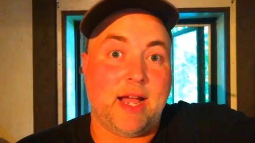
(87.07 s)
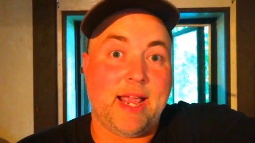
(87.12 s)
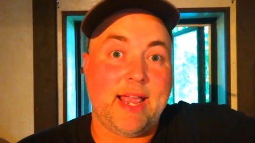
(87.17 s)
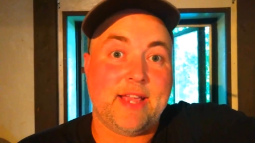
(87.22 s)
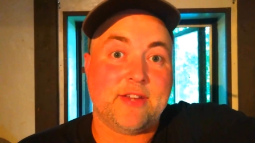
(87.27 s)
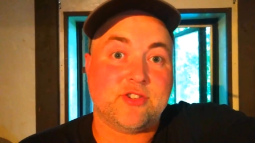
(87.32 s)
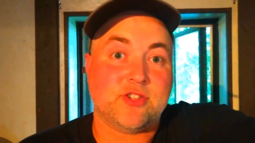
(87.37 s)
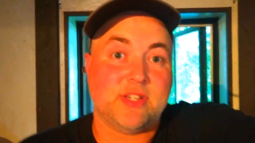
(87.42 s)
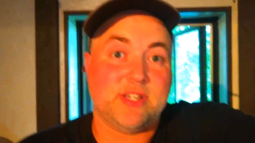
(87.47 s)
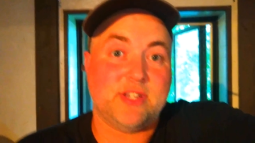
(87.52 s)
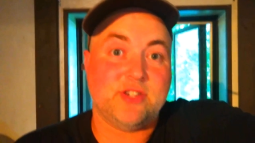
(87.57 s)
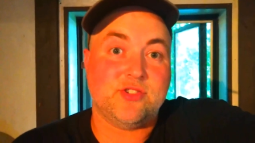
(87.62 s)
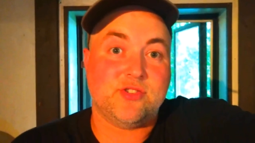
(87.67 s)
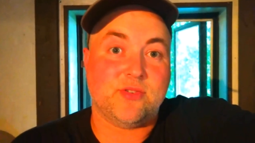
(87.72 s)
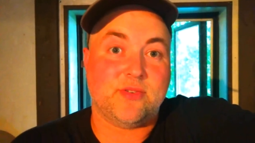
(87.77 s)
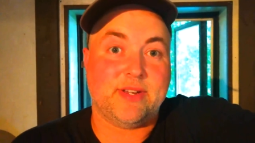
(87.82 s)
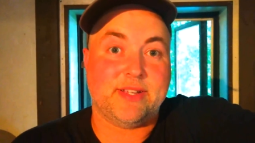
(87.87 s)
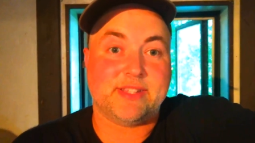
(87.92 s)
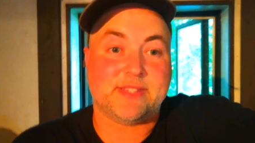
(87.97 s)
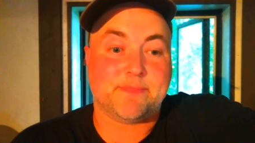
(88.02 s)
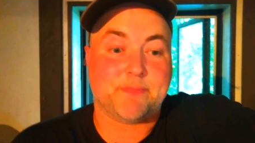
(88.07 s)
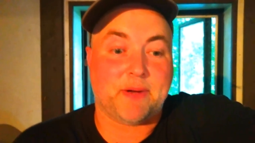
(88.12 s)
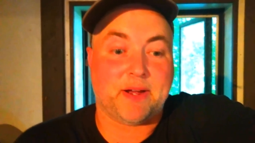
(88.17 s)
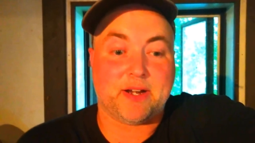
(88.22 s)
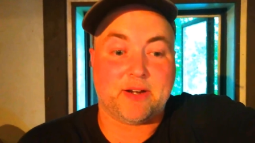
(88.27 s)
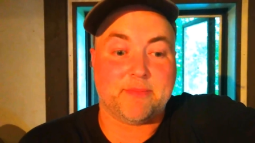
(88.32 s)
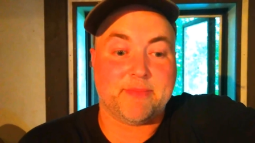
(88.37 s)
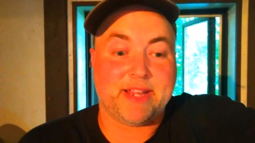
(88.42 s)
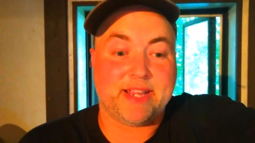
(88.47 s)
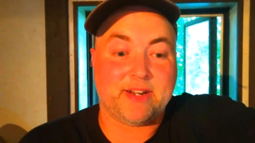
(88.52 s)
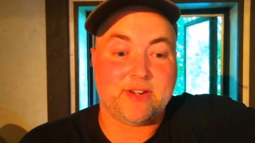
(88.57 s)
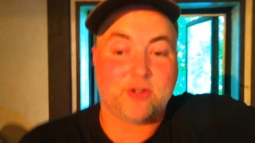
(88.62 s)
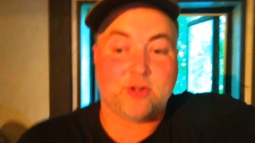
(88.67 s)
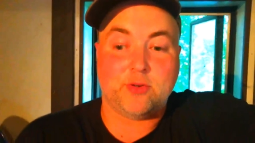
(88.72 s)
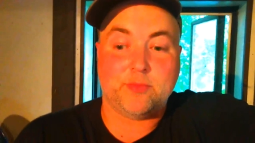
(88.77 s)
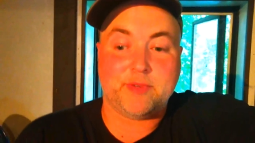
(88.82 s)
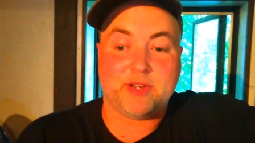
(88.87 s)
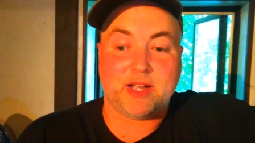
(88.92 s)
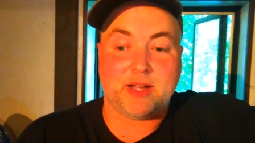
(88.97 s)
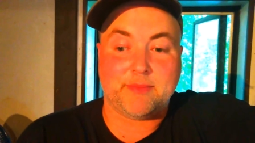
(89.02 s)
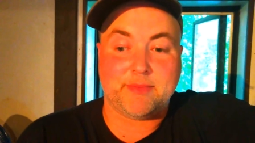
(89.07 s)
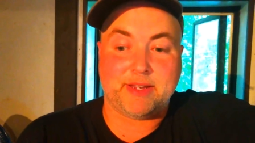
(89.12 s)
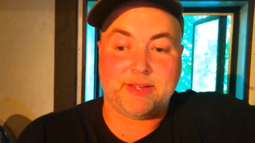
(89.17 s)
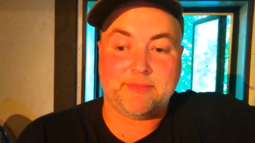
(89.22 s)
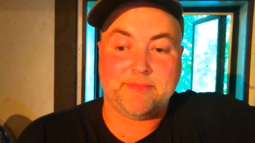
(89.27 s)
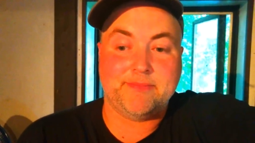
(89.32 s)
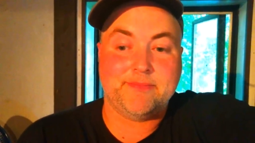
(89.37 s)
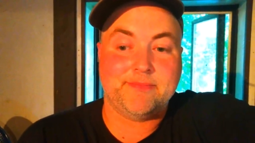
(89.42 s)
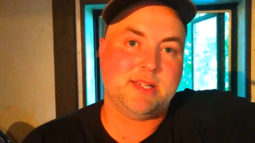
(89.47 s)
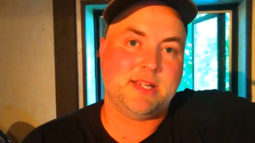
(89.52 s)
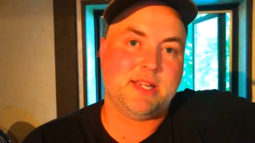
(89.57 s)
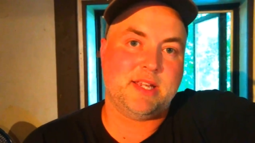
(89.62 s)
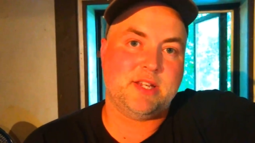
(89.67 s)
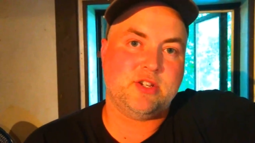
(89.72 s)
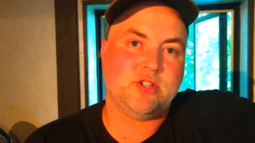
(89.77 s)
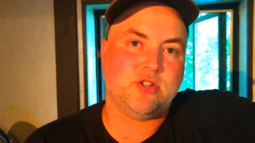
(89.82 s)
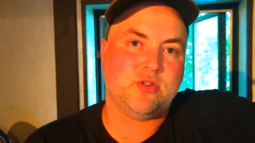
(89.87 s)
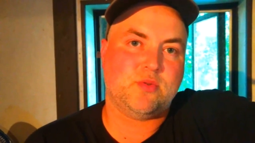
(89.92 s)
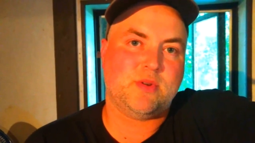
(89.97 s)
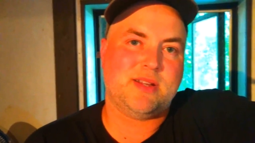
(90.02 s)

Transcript: I actually enjoyed Spider-Man Homecoming. And you know